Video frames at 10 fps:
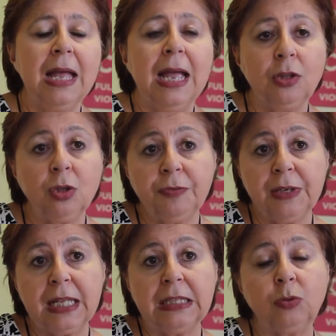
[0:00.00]
And don't
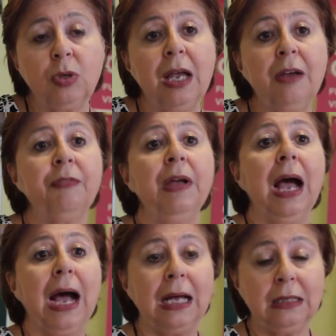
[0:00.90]
forget that we have
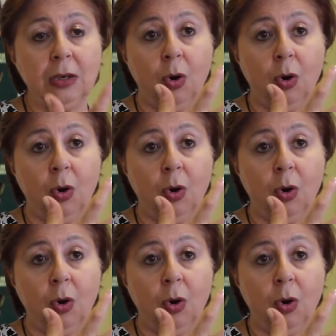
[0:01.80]
other